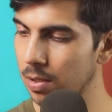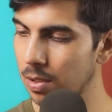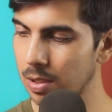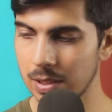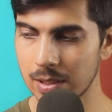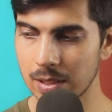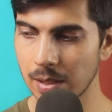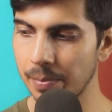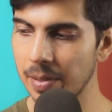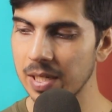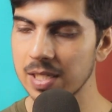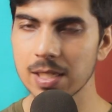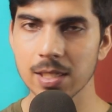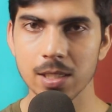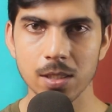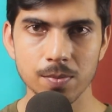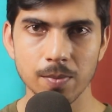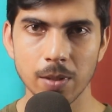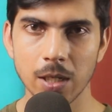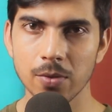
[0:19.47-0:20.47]
It's a
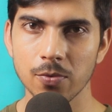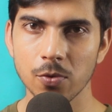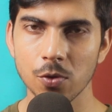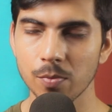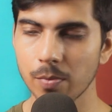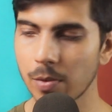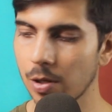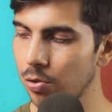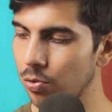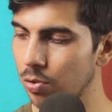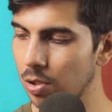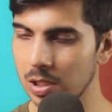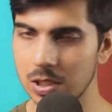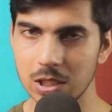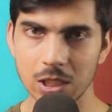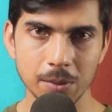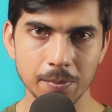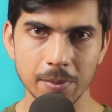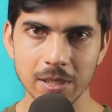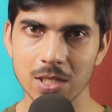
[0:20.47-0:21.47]
basic smartphone mount, the
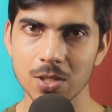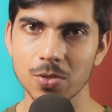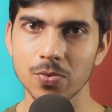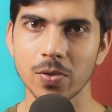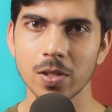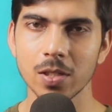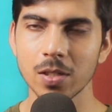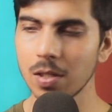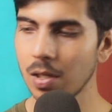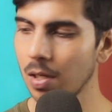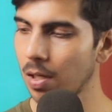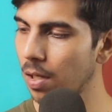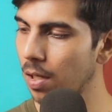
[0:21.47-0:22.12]
cheapest one.